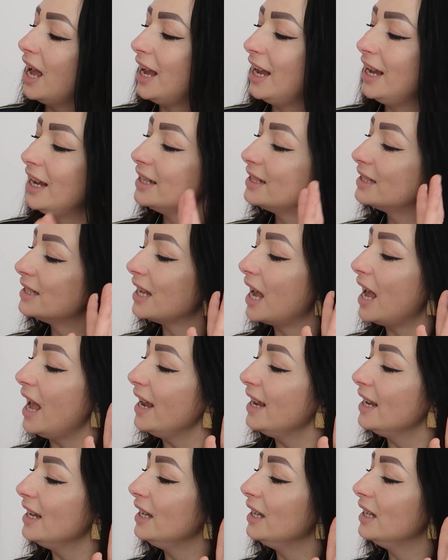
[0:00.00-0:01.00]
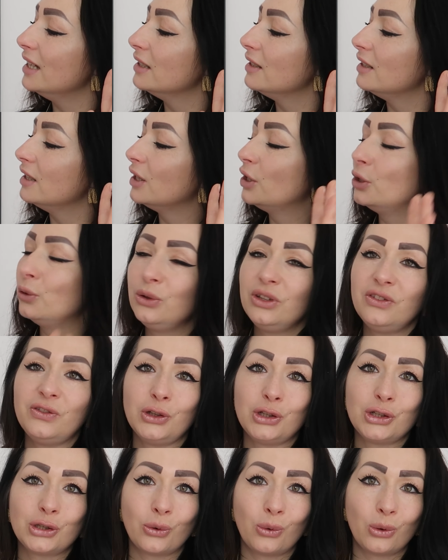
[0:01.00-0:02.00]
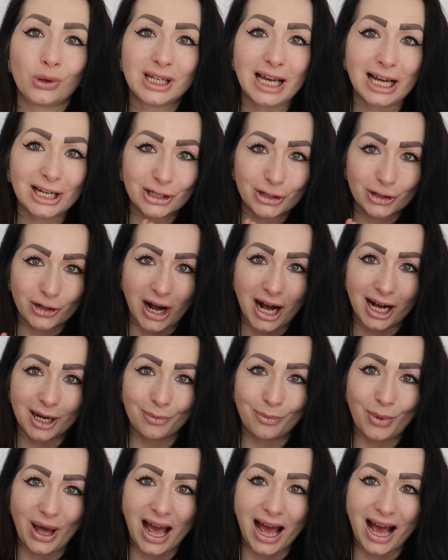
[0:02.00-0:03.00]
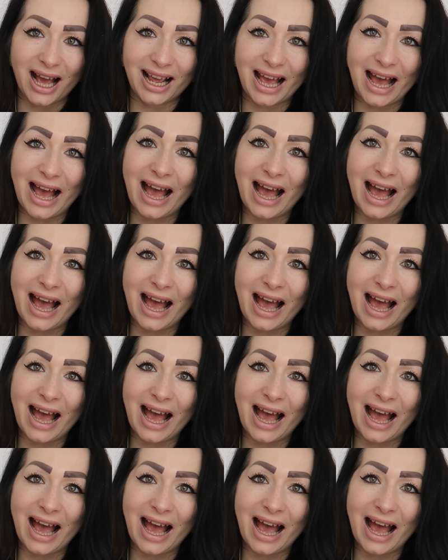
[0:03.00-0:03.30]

it's a Louis Vuitton trunk bag